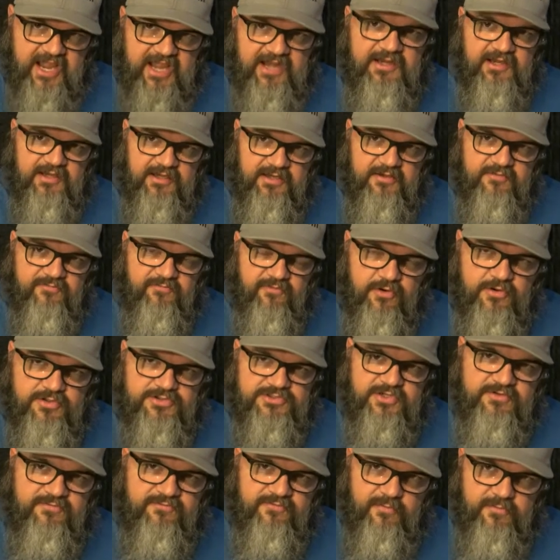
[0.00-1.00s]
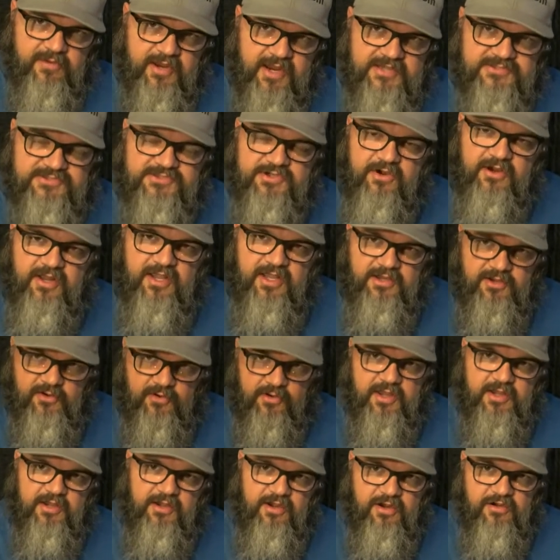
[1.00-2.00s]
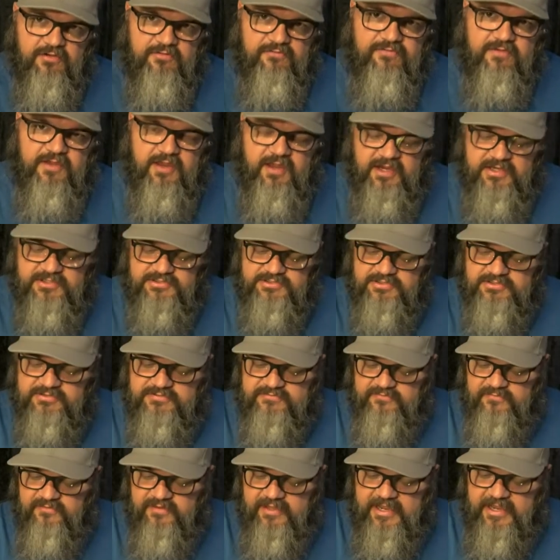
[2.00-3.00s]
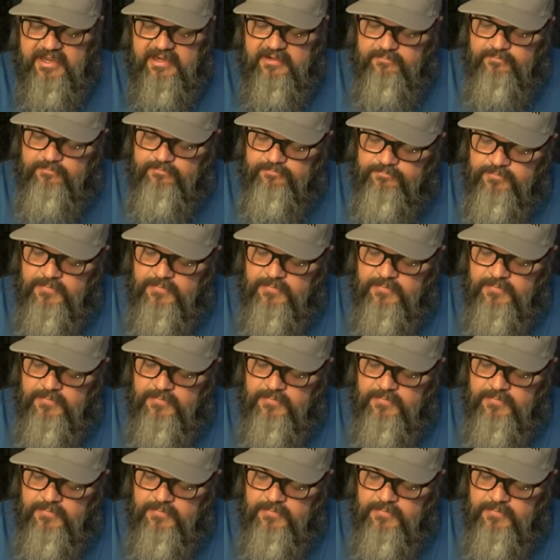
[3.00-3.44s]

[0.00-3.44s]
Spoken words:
edited version from yesterday, you'll get notifications for that.